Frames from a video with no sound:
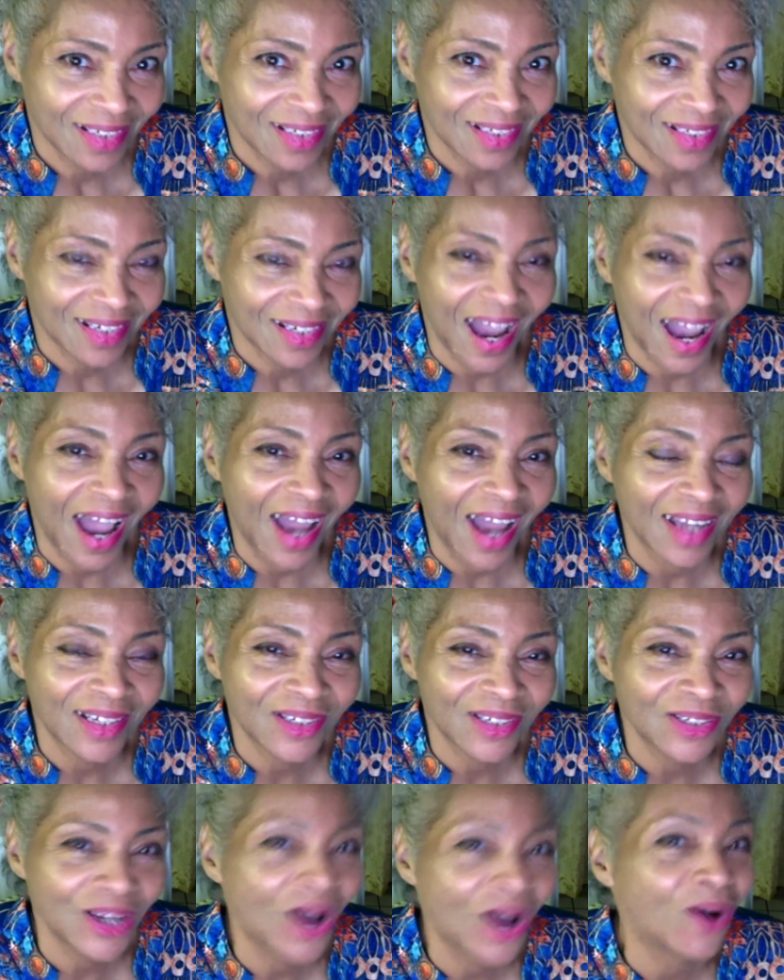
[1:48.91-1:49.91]

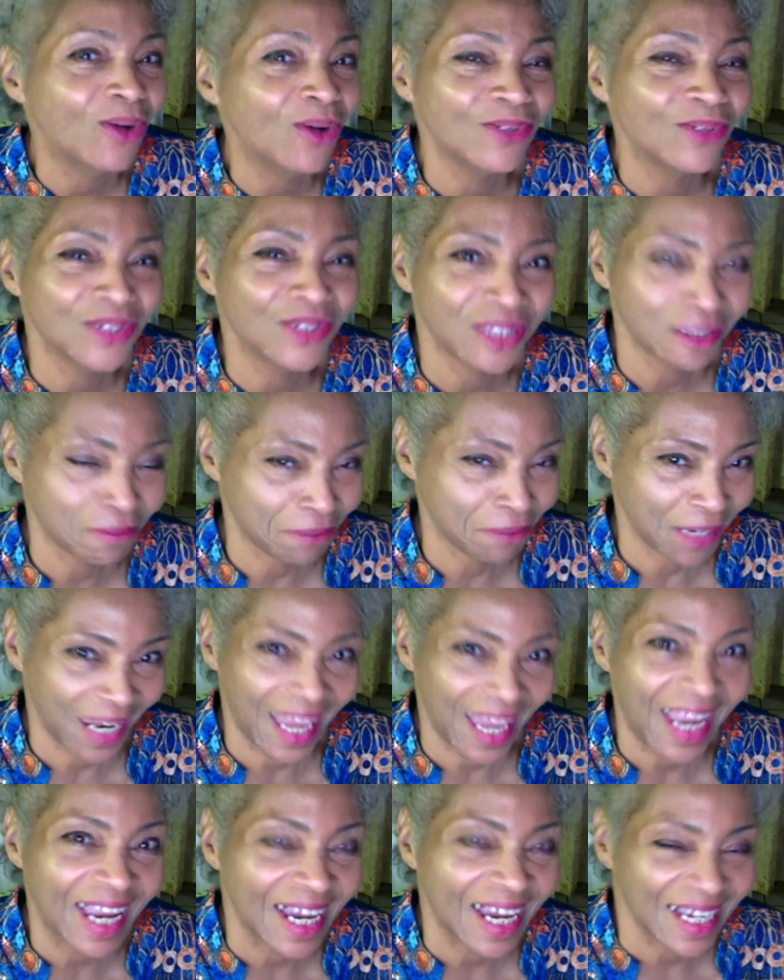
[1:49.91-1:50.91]
God knows the
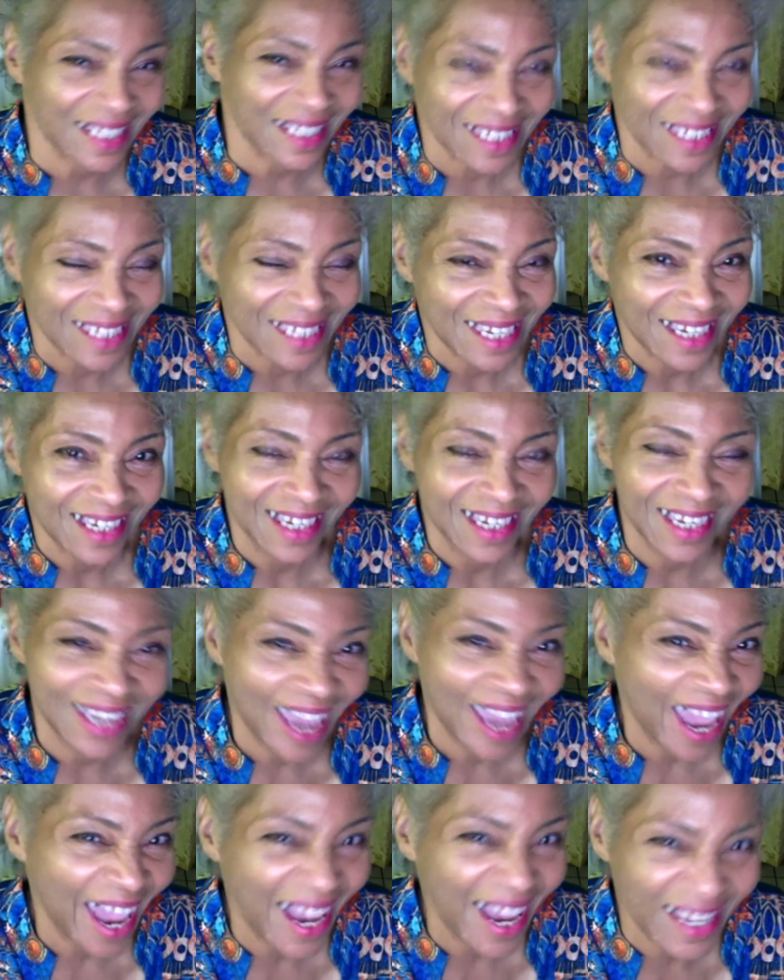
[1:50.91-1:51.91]
plans he
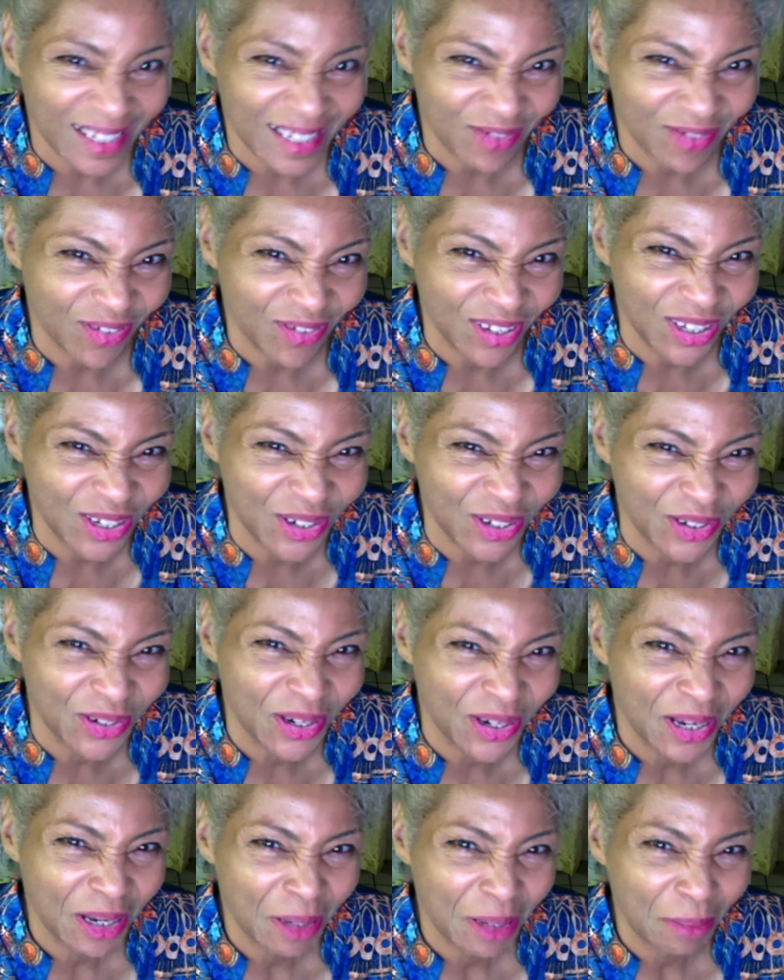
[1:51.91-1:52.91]
has for you,
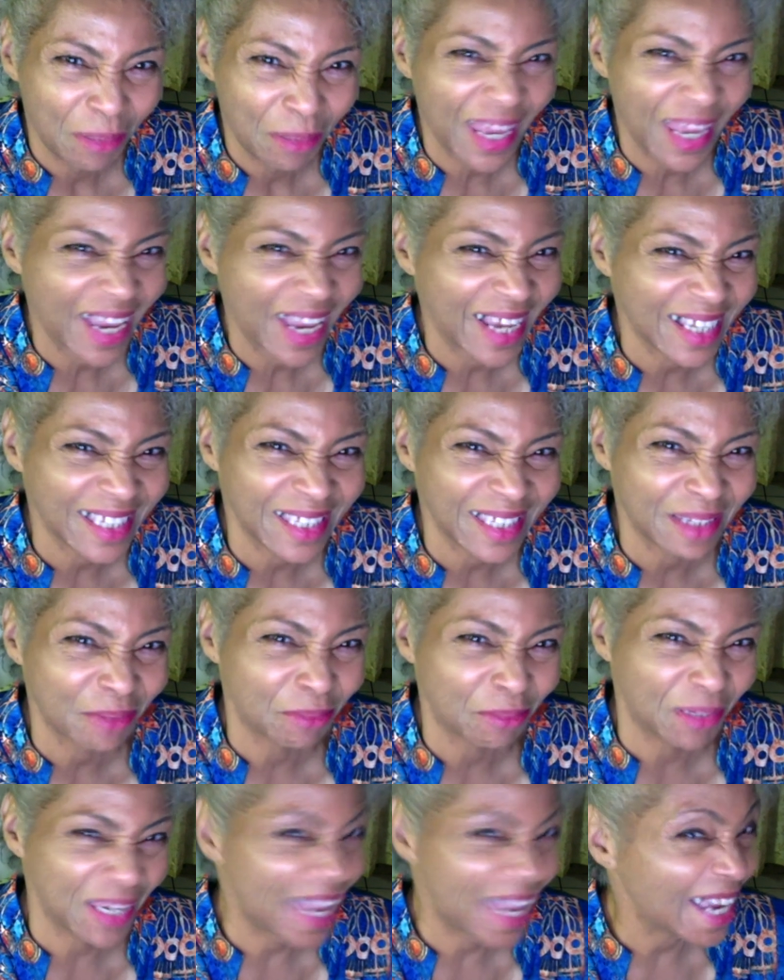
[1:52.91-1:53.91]
plans to
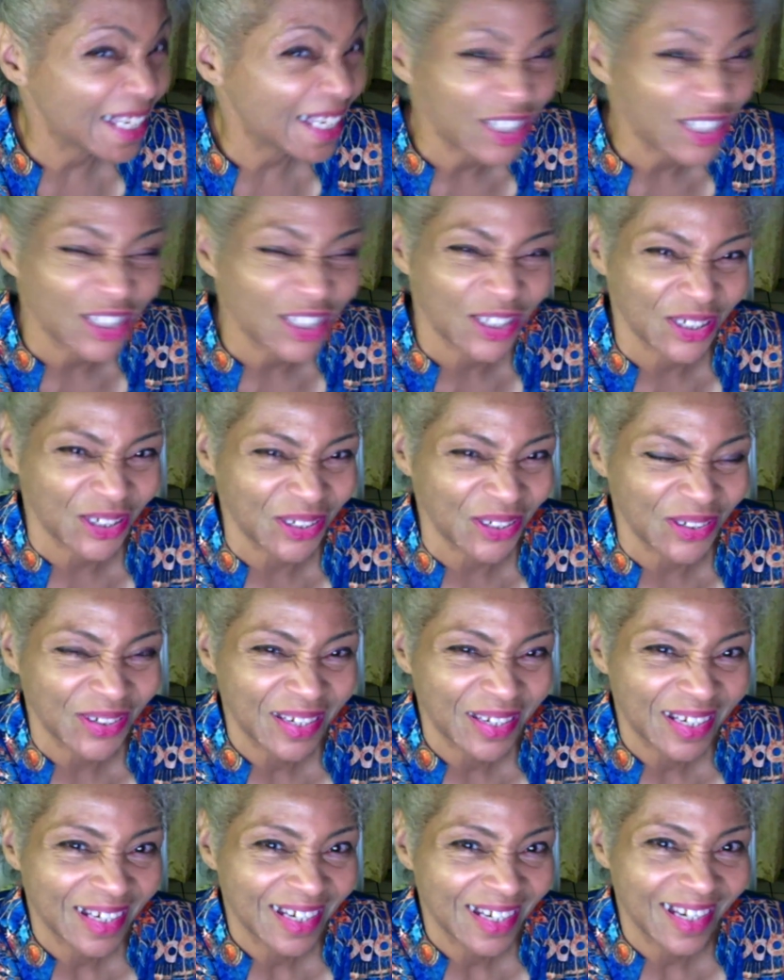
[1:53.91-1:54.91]
bless you
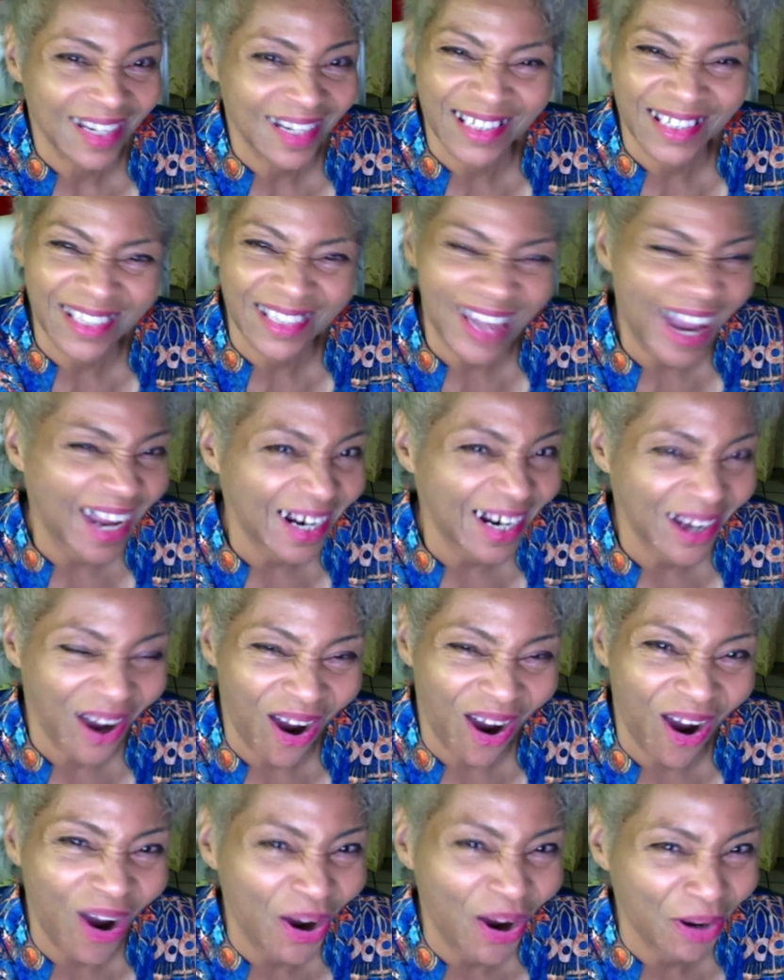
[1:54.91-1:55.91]
and not
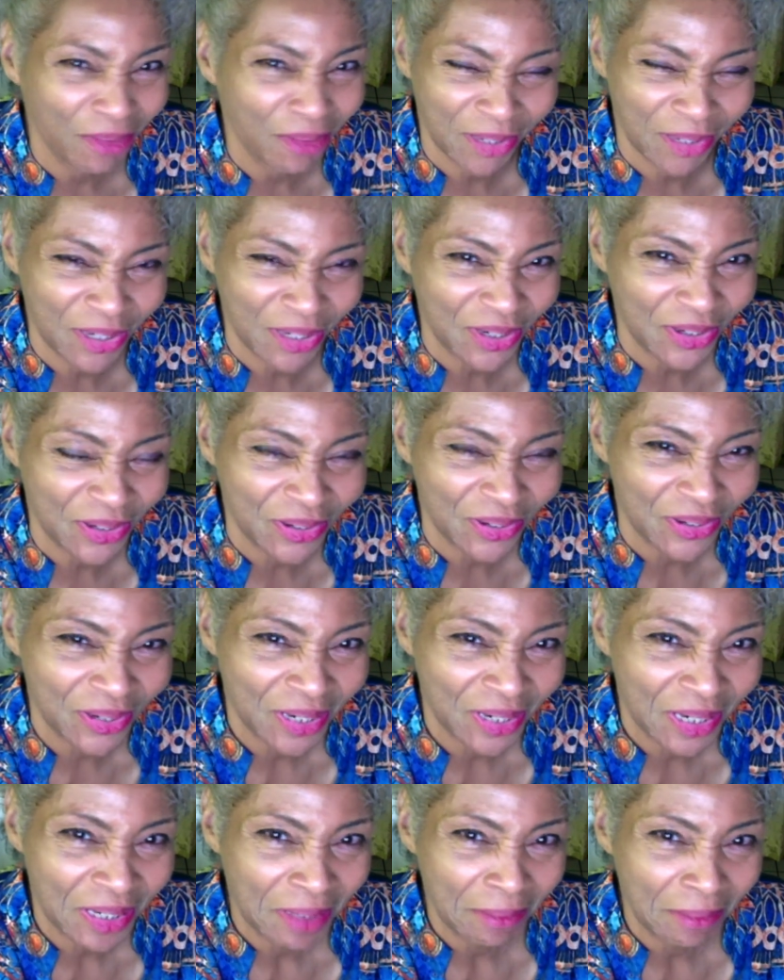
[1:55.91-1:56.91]
harm you,
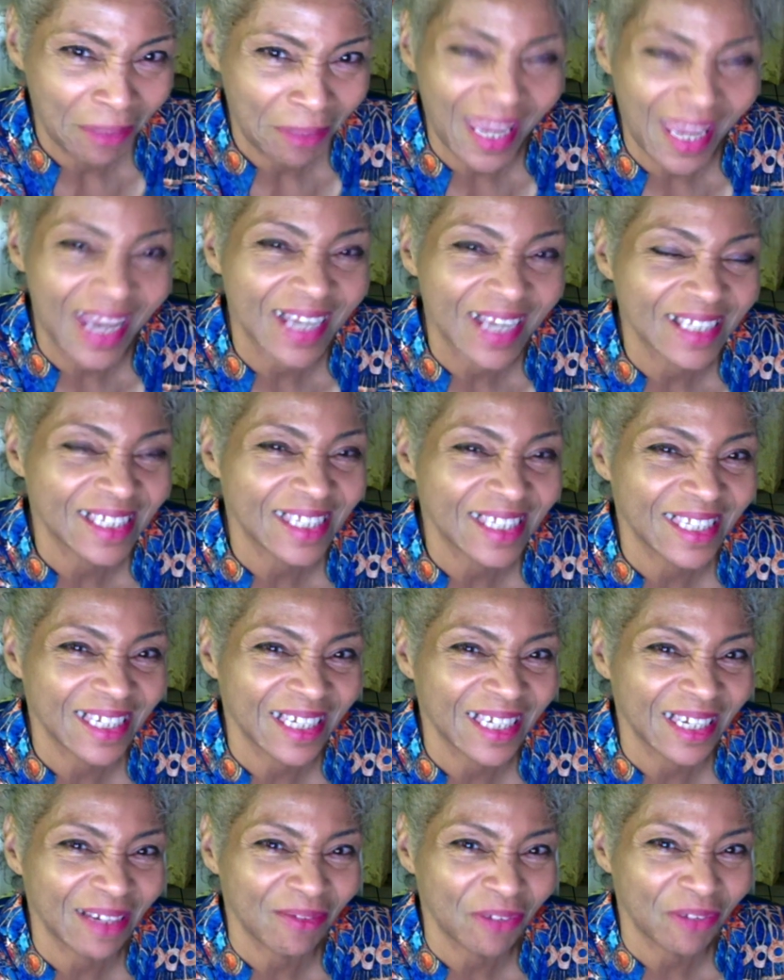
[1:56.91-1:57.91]
plans to
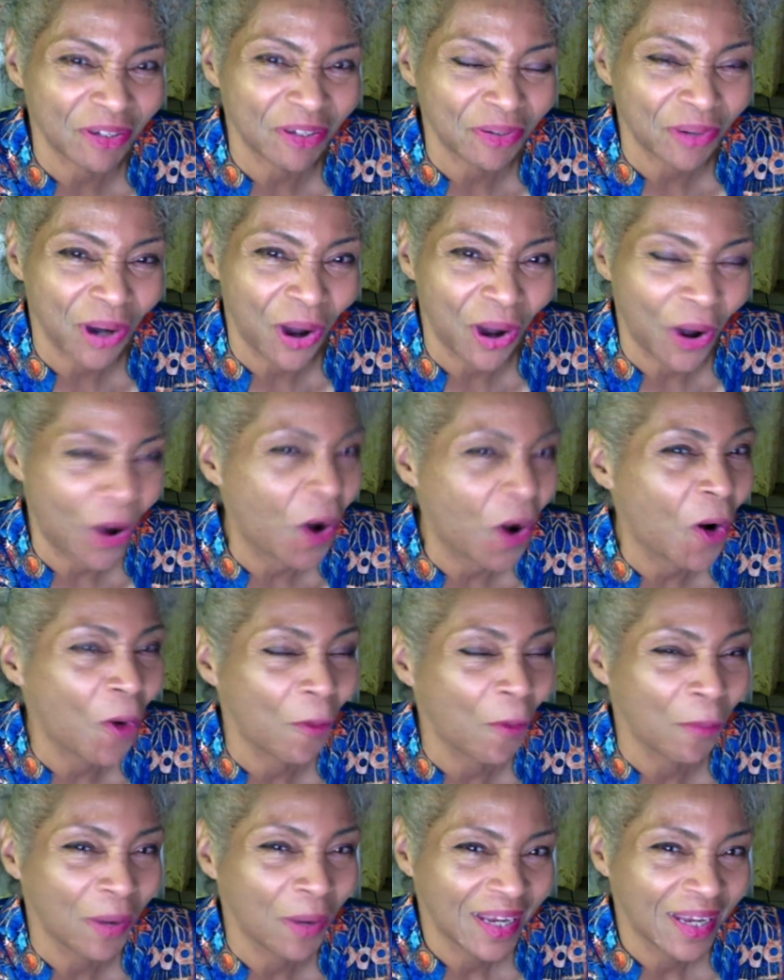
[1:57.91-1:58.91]
give you a
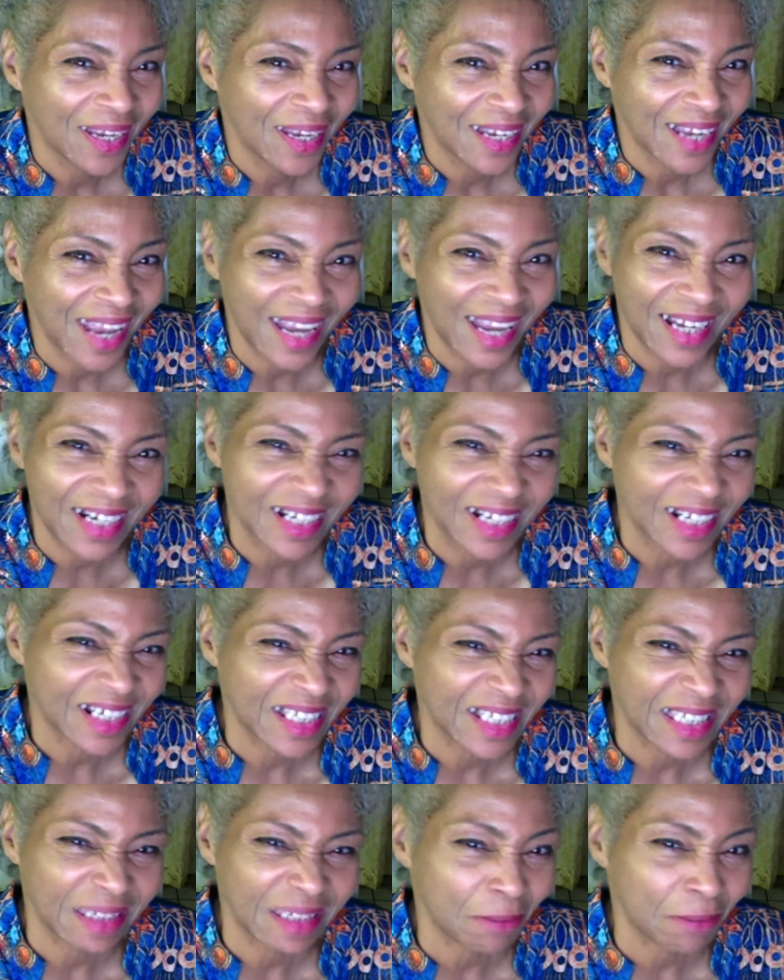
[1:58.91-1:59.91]
hope and an
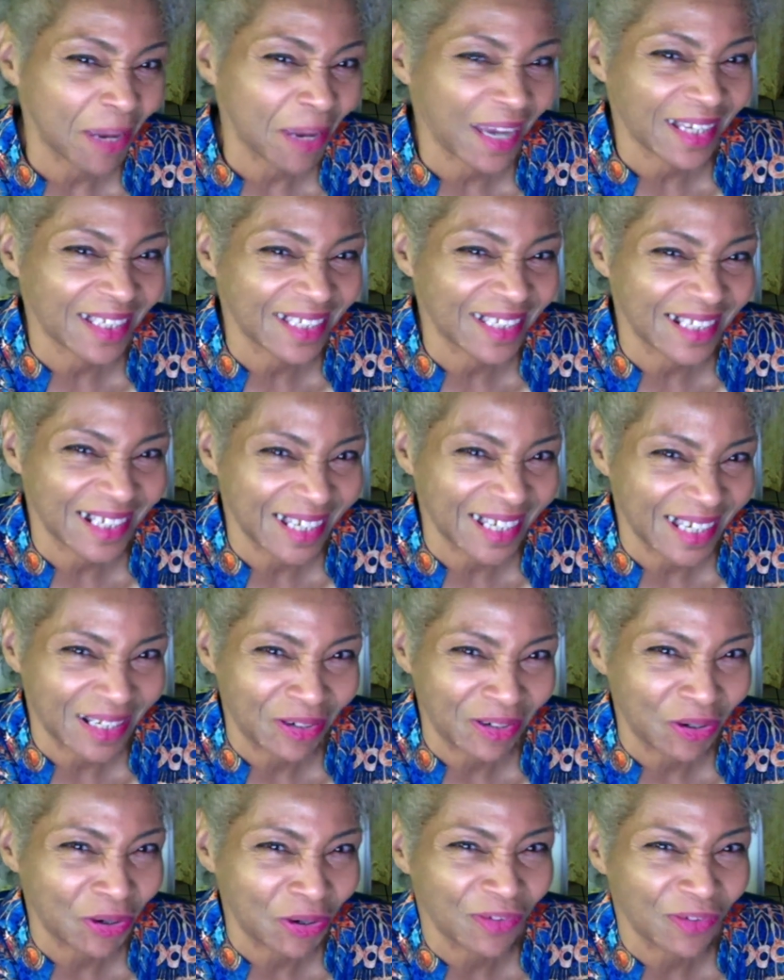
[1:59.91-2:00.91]
expected end
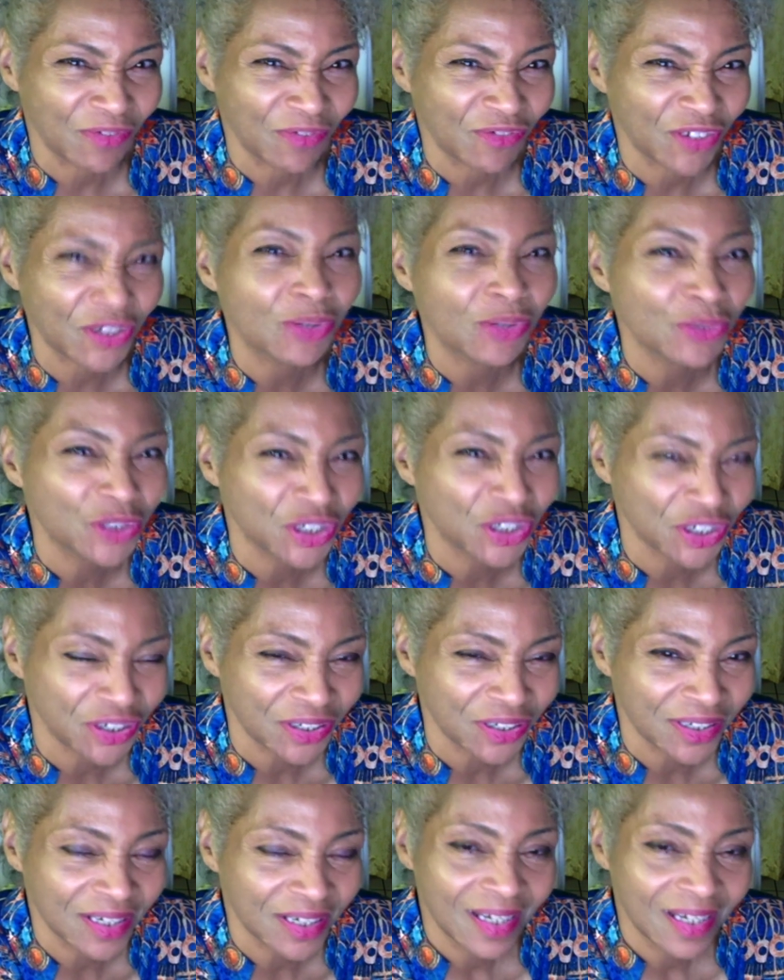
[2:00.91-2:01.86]
or a future.